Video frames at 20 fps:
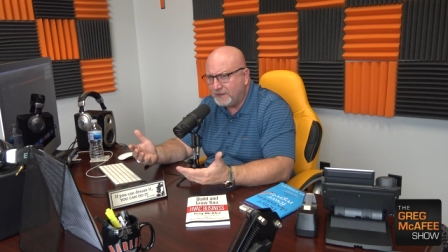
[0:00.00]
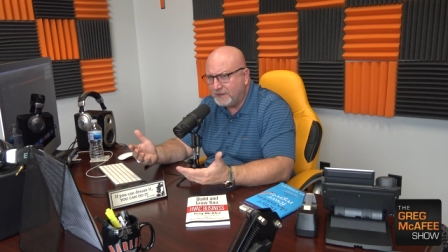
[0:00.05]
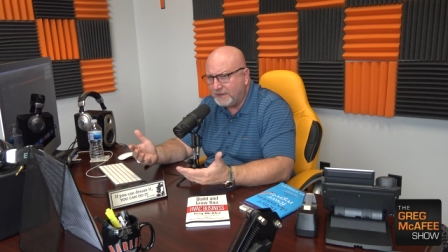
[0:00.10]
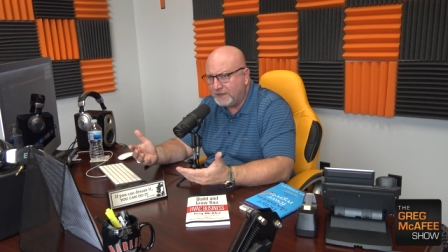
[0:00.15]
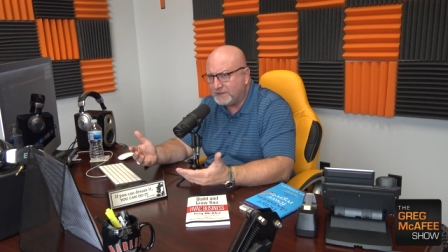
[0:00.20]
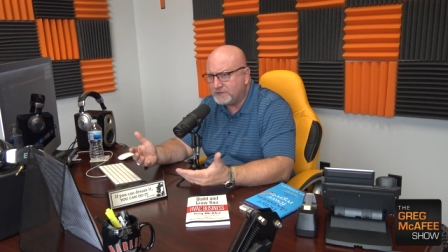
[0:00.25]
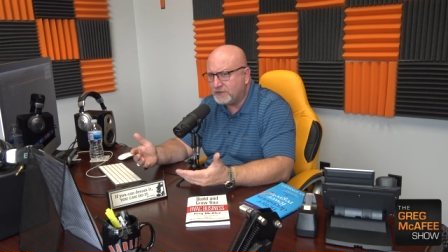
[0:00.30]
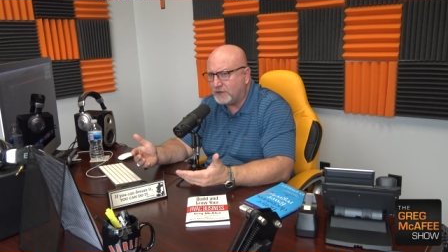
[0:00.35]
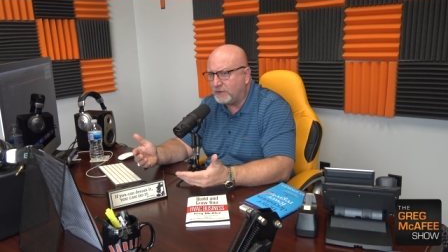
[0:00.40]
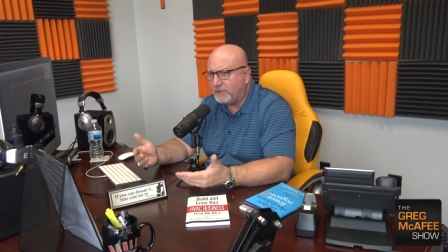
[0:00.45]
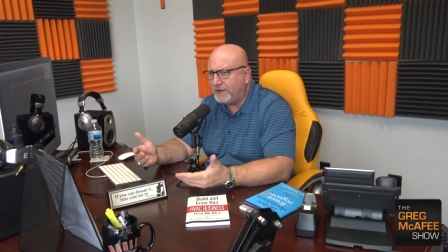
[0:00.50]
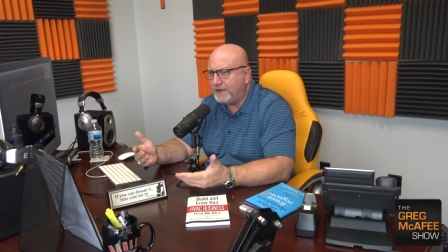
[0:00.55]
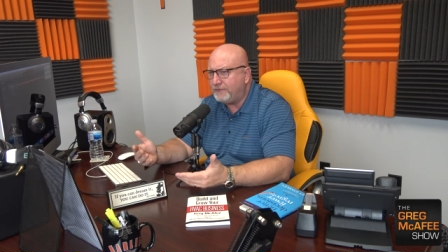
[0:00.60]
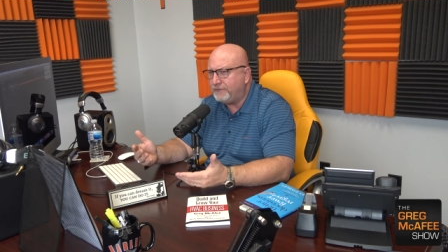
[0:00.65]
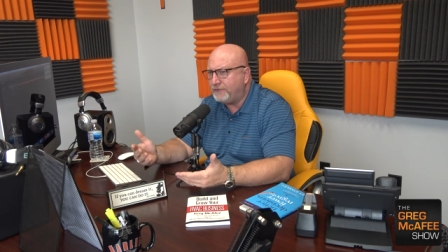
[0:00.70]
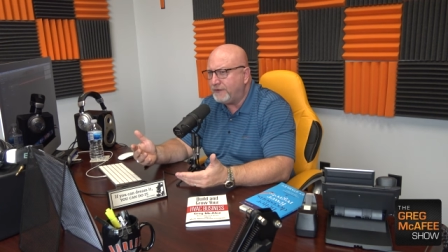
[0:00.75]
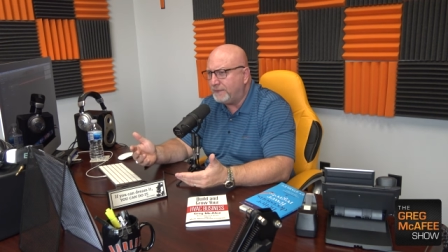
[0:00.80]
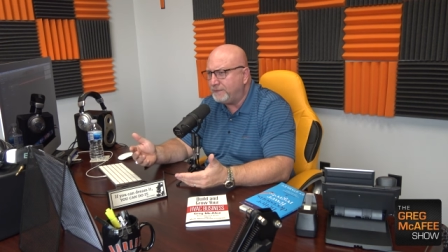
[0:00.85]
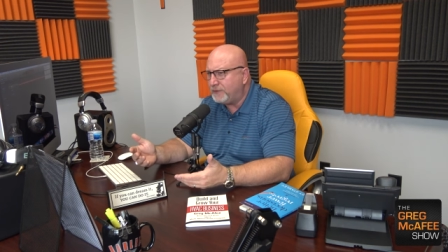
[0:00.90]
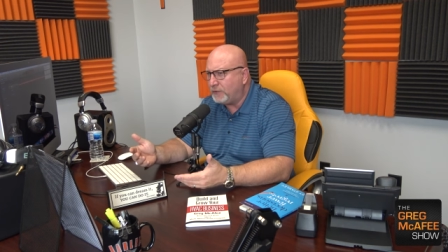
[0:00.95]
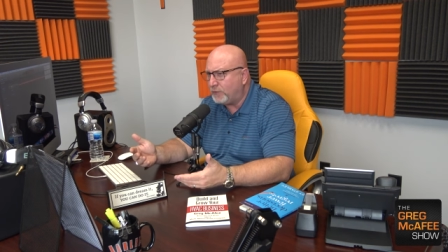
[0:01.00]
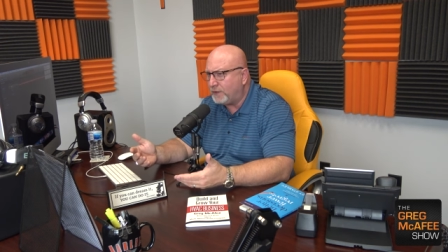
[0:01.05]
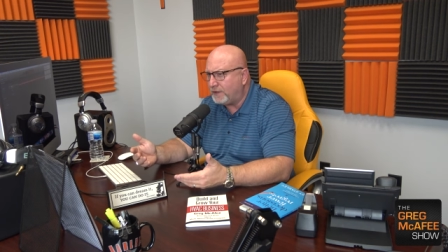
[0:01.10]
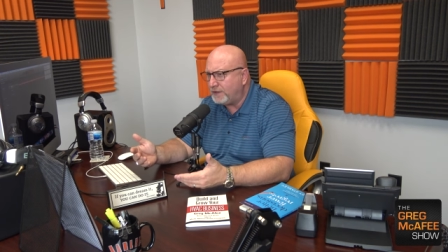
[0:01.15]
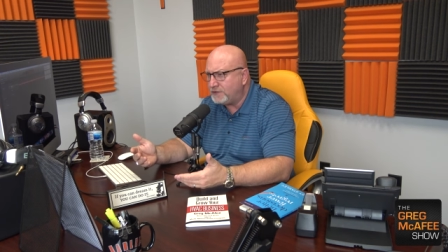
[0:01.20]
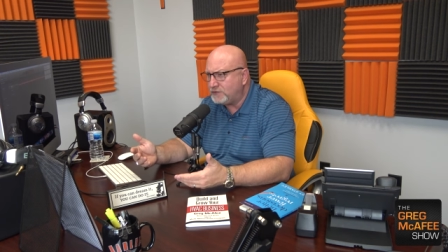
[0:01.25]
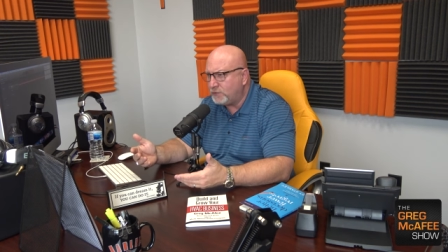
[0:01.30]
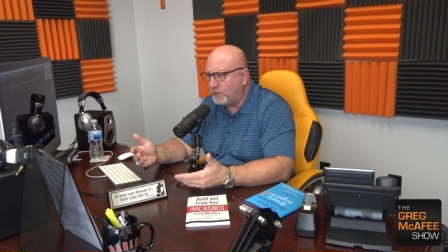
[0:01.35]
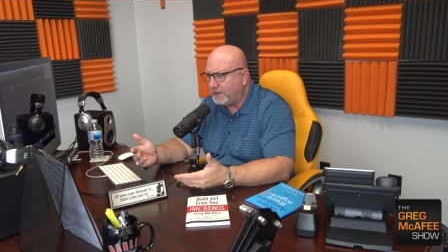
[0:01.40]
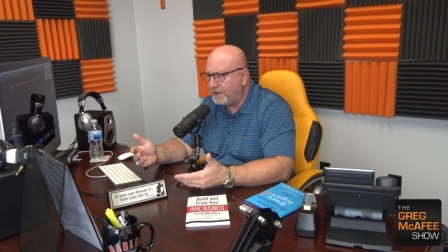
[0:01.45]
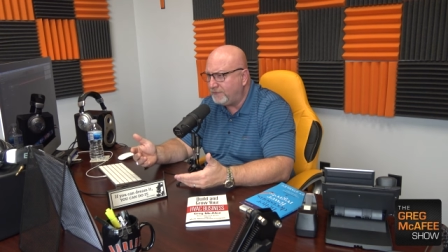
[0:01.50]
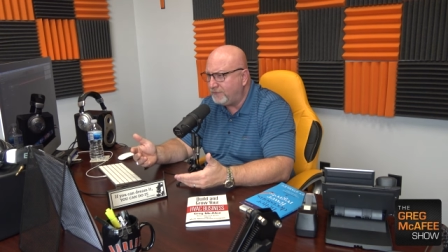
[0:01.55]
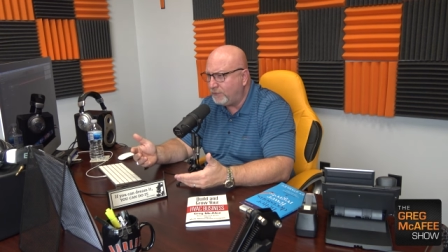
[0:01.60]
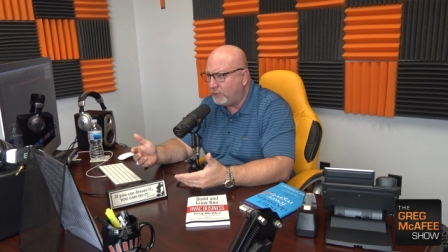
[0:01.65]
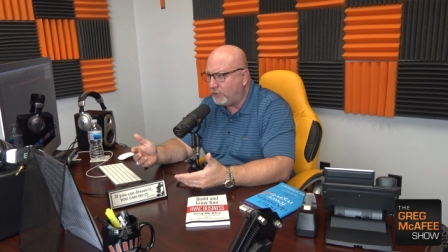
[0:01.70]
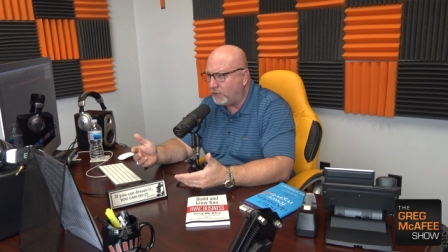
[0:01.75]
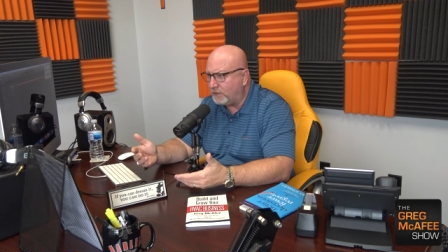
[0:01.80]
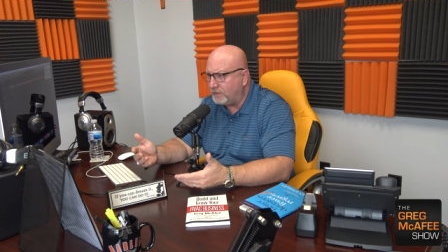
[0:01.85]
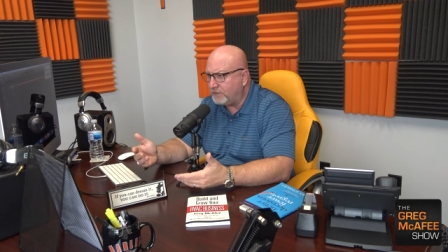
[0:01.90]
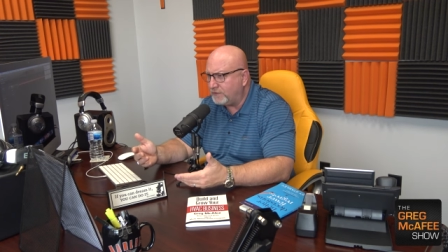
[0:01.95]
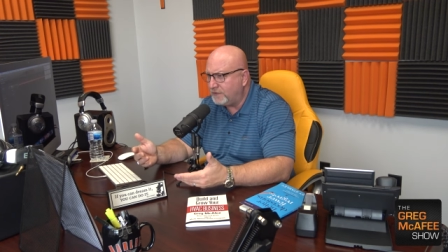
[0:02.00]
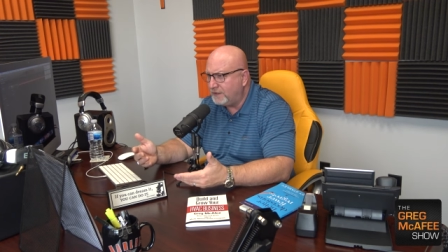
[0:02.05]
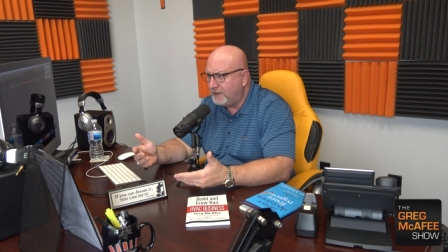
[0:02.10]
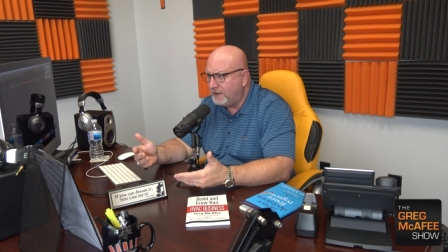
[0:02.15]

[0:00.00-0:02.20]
and it's already February 24th,